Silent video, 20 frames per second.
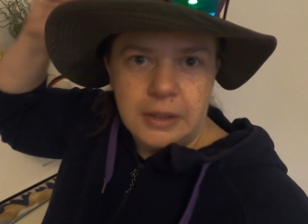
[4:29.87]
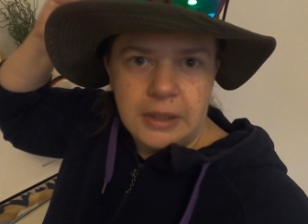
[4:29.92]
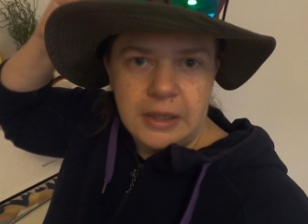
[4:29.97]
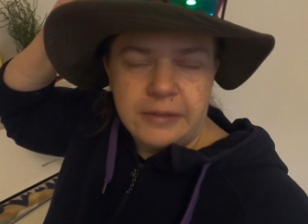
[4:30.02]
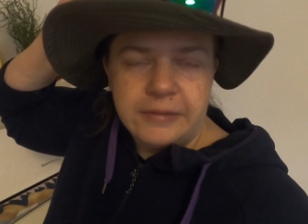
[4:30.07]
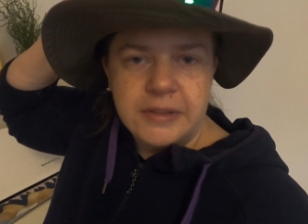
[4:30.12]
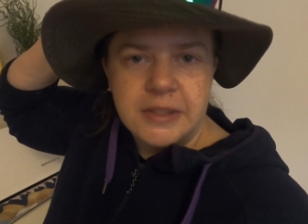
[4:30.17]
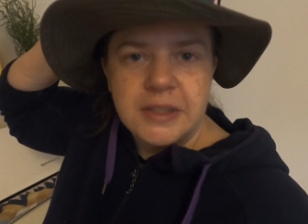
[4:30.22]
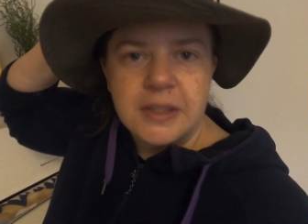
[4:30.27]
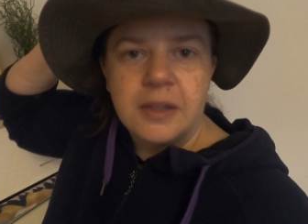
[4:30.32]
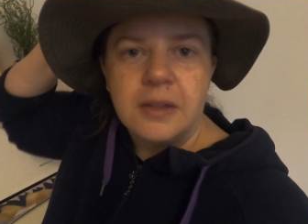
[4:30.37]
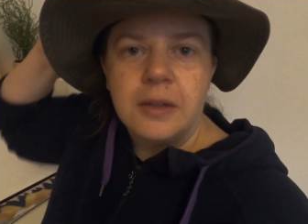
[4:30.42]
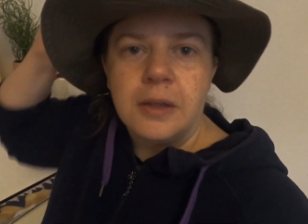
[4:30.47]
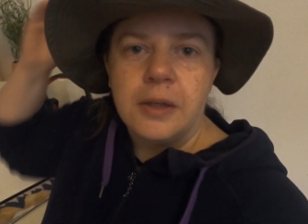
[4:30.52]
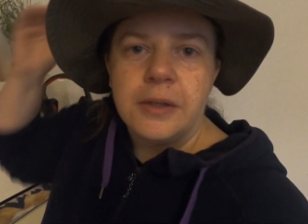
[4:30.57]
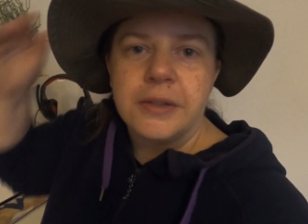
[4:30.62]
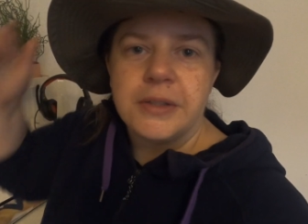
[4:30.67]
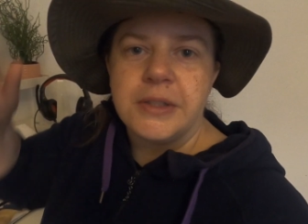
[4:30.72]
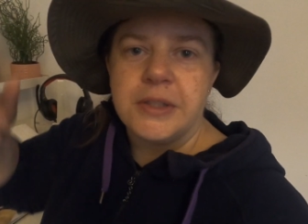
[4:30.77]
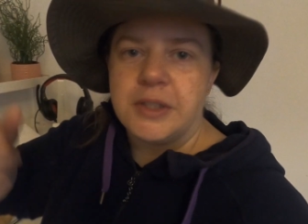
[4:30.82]
having
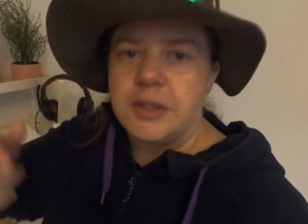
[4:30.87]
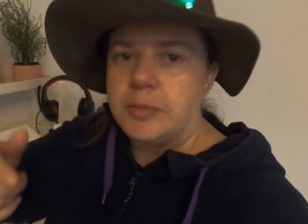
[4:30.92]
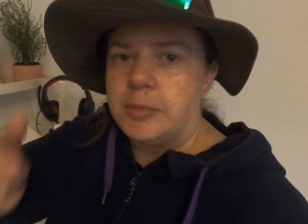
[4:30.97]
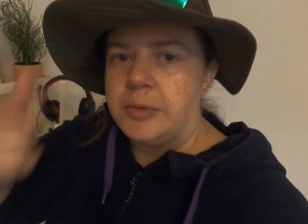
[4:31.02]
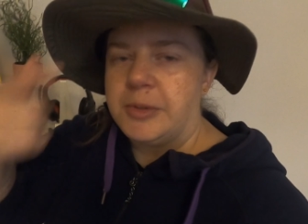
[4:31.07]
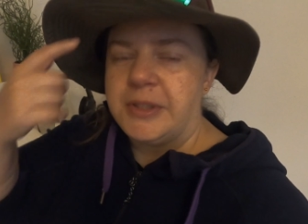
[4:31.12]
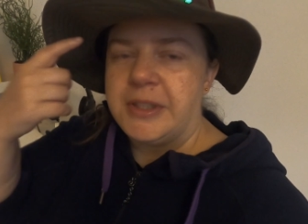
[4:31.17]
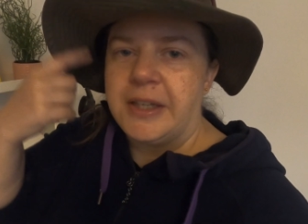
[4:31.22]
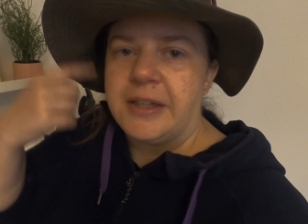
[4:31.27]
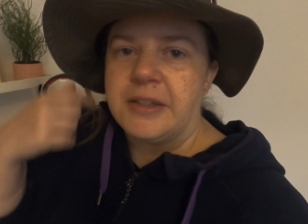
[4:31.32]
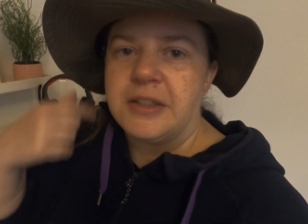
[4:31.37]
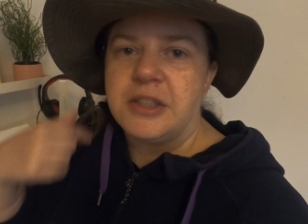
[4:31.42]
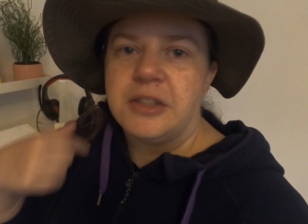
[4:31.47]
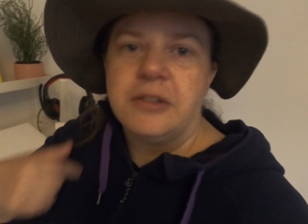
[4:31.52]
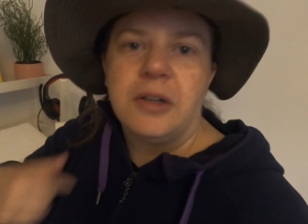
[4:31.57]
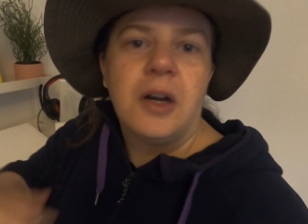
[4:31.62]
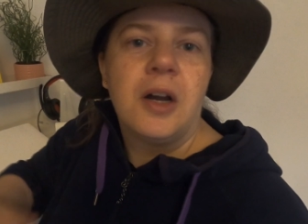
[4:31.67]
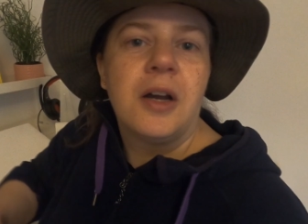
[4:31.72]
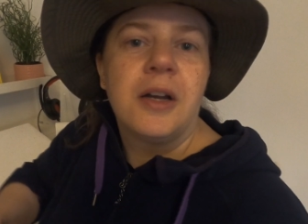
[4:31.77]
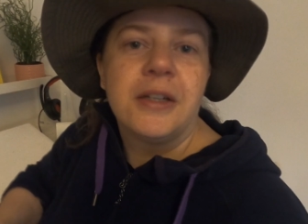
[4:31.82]
sunglasses to protect
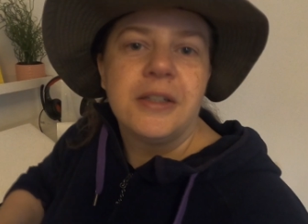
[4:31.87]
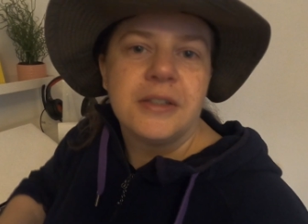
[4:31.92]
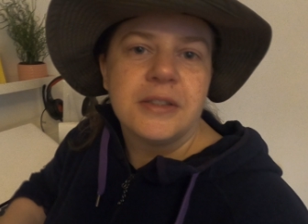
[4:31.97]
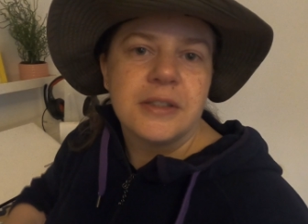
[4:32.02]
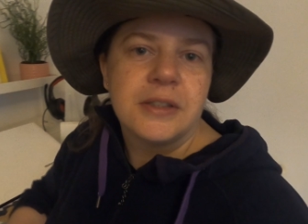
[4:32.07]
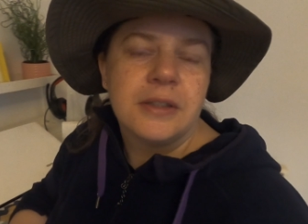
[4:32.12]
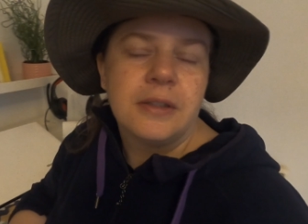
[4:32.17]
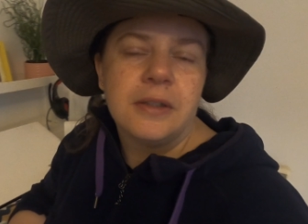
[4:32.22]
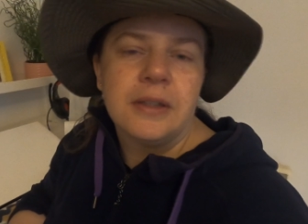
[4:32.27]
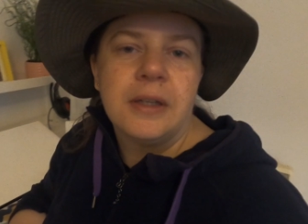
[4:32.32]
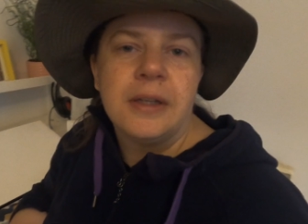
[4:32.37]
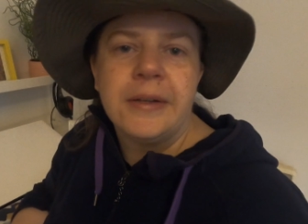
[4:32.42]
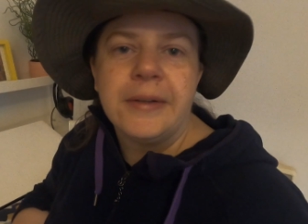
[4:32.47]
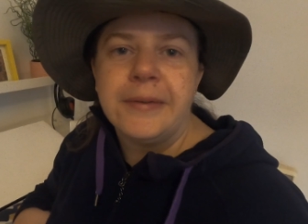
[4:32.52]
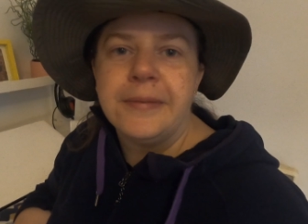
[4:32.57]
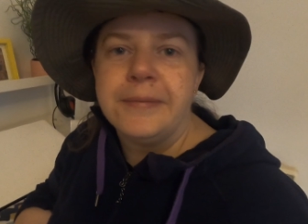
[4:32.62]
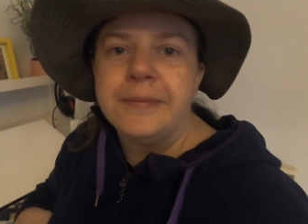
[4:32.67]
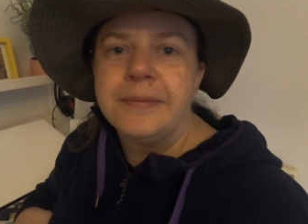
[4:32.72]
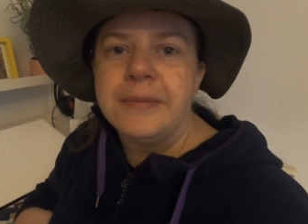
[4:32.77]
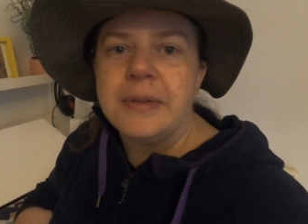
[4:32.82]
your eyes,
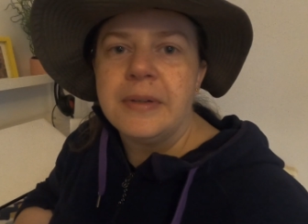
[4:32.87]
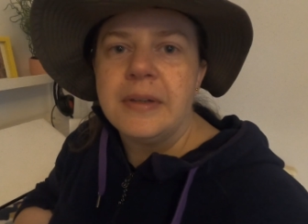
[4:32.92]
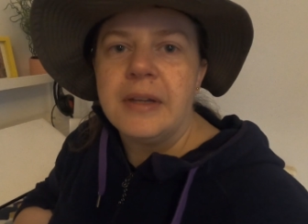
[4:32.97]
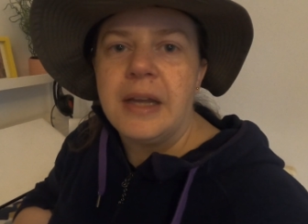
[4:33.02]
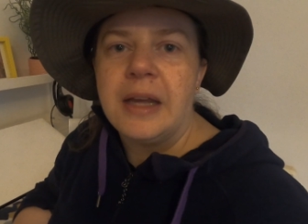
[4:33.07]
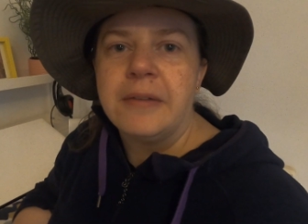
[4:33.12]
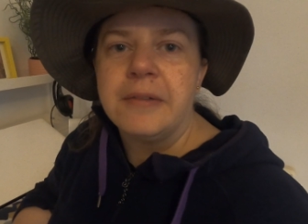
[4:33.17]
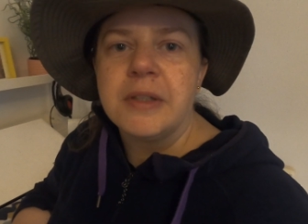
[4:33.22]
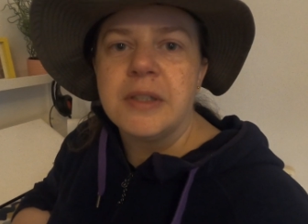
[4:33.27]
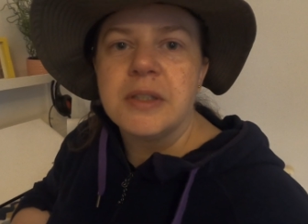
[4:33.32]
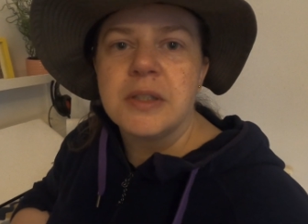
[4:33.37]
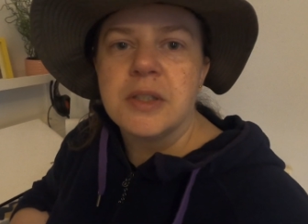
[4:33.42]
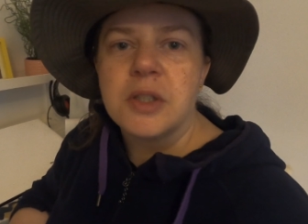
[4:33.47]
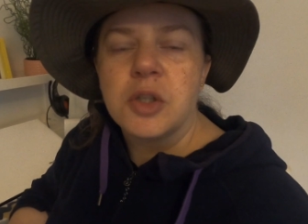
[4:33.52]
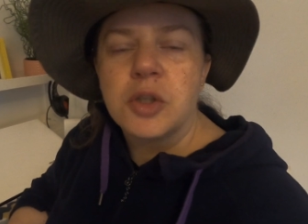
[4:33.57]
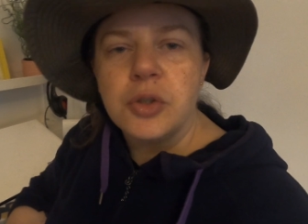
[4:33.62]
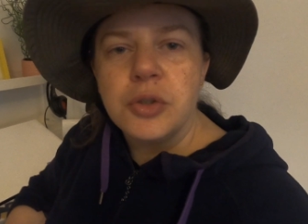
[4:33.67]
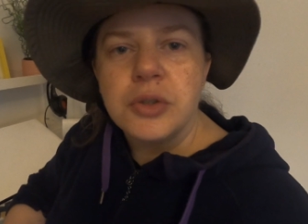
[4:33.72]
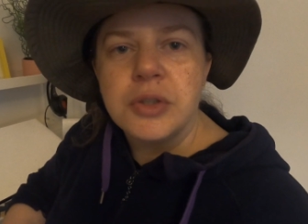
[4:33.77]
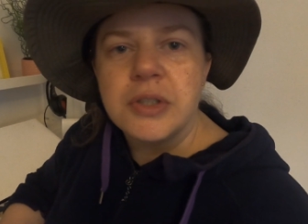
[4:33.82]
um, having
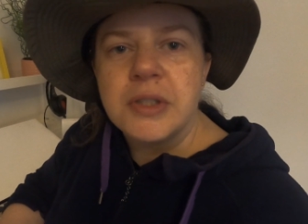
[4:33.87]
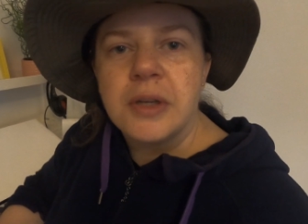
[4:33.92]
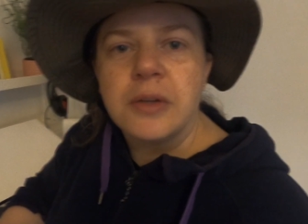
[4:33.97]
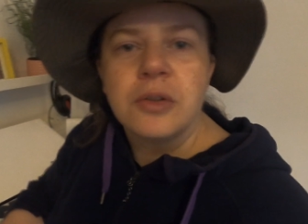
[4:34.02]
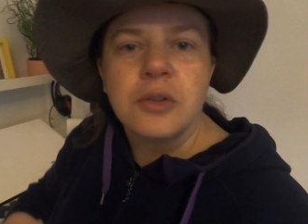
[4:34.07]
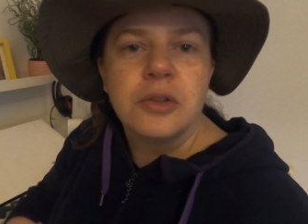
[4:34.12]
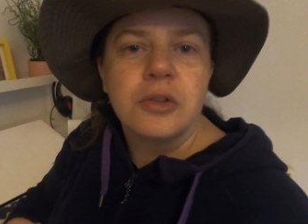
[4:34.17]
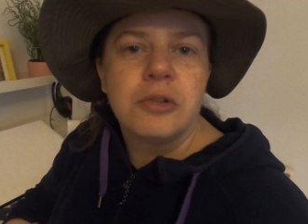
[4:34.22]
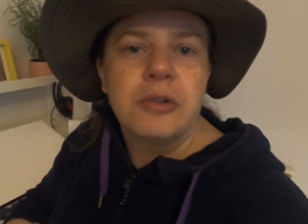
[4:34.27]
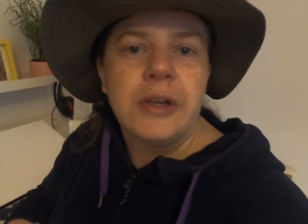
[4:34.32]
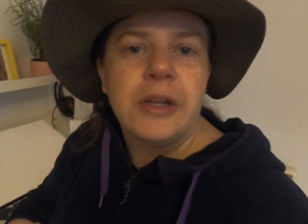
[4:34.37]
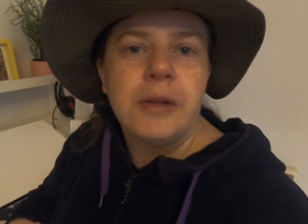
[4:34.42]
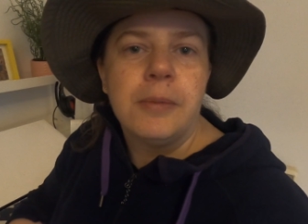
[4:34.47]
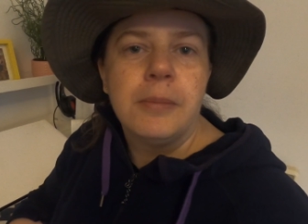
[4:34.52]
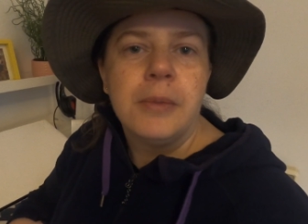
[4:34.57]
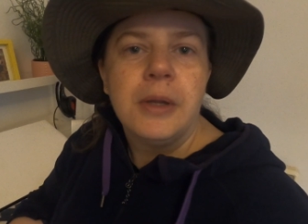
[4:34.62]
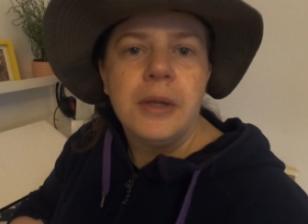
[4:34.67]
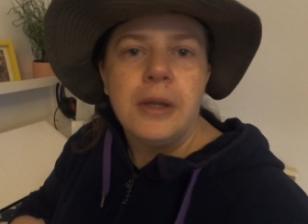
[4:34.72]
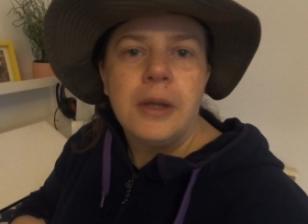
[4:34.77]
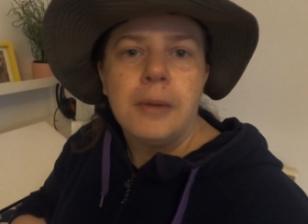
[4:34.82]
good sun
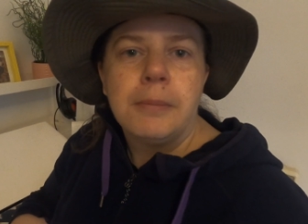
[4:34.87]
cream,